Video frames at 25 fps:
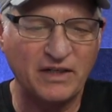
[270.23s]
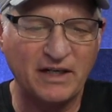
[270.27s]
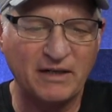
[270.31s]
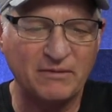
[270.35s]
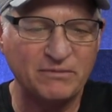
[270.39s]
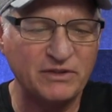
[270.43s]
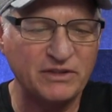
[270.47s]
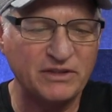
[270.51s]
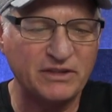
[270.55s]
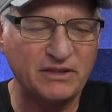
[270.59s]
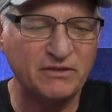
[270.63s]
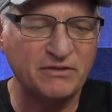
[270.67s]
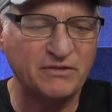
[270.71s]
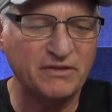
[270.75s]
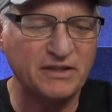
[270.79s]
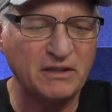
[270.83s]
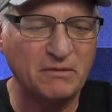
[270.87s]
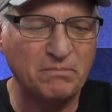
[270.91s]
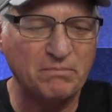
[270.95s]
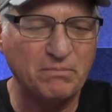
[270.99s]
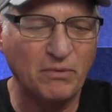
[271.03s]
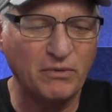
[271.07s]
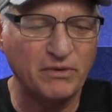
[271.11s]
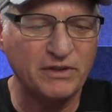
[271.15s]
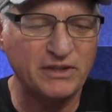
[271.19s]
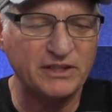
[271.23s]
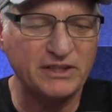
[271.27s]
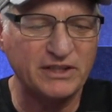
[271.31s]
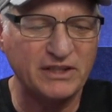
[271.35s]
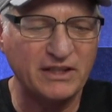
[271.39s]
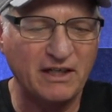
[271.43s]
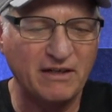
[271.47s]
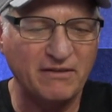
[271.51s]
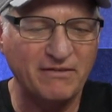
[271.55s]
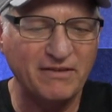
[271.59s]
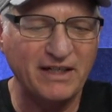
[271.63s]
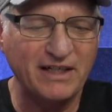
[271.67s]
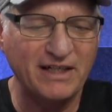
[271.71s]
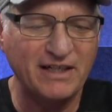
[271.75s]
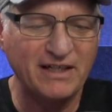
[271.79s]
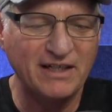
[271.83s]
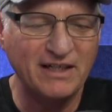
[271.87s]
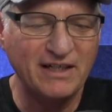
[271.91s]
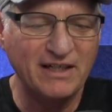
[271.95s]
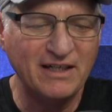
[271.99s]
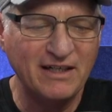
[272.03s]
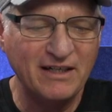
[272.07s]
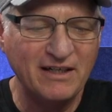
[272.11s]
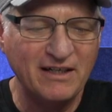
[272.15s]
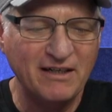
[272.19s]
I'm just going to read a portion of it
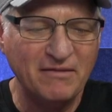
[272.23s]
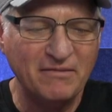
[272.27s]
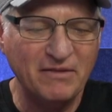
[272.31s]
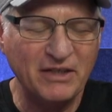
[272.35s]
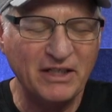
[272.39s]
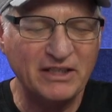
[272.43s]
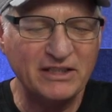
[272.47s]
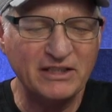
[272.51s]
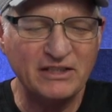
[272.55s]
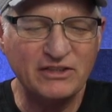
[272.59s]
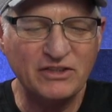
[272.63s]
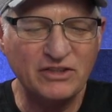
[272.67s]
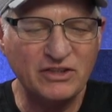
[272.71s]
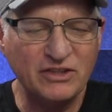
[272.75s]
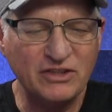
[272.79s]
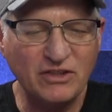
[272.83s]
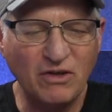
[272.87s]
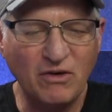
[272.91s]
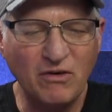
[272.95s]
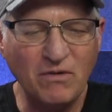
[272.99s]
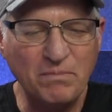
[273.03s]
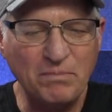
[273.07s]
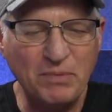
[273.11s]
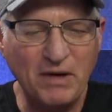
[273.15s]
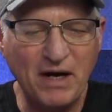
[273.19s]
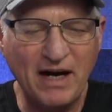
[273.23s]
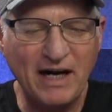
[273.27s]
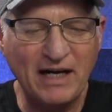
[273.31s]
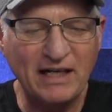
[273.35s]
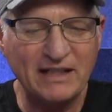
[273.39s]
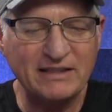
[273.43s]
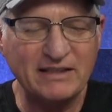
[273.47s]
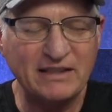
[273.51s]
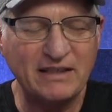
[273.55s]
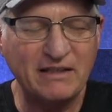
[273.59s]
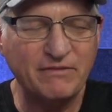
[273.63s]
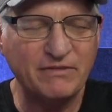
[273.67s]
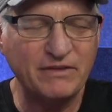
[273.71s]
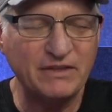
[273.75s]
because it's so positive.